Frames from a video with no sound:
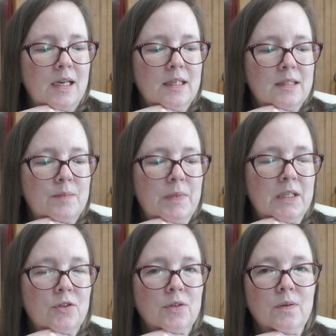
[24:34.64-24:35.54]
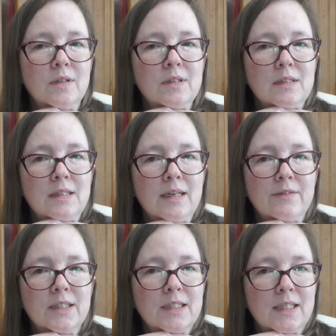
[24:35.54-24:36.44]
It's been
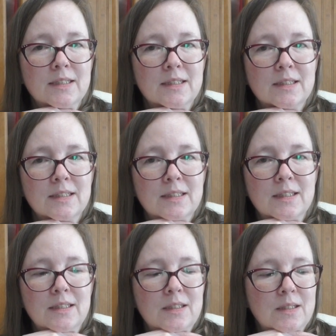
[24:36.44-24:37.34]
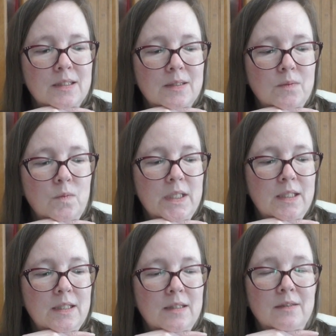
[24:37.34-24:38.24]
211 days since
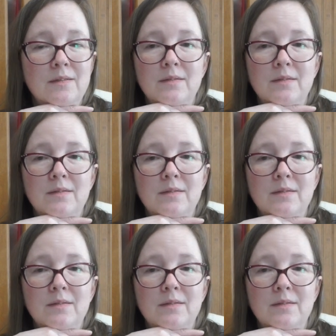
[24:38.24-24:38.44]
we